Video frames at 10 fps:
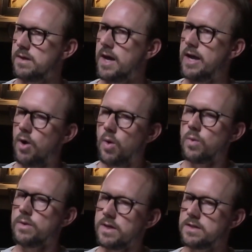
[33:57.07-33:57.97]
I
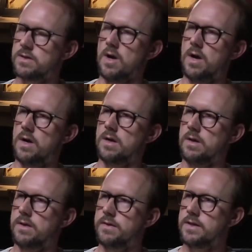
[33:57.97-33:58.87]
only saw
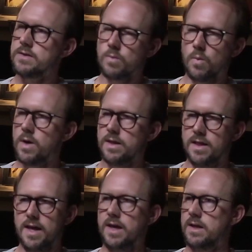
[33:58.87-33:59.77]
this one
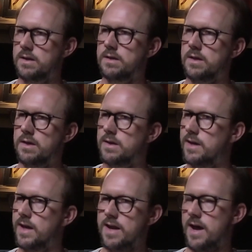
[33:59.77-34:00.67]
lane,
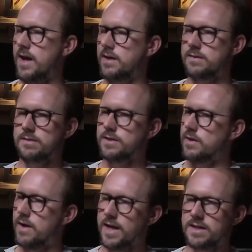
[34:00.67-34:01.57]
and
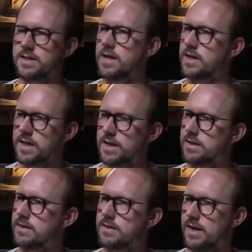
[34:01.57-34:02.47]
I dug
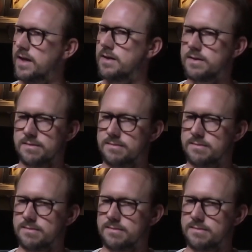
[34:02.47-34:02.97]
in like